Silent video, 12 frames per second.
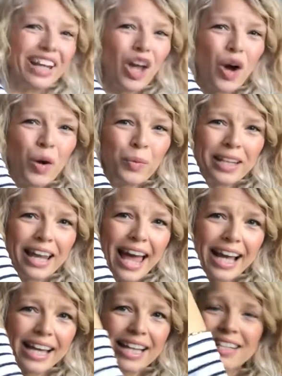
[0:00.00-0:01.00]
it long with
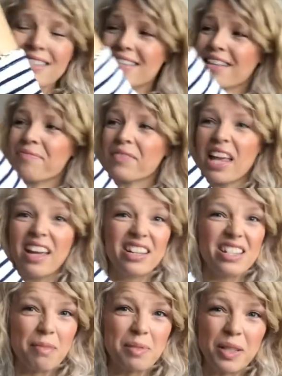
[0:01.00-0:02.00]
leggings and
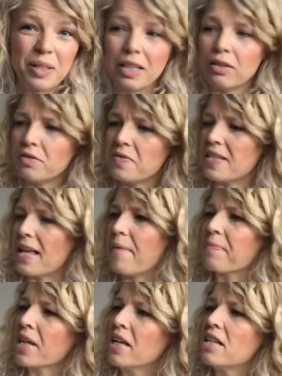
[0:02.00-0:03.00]
she absolutely loves it.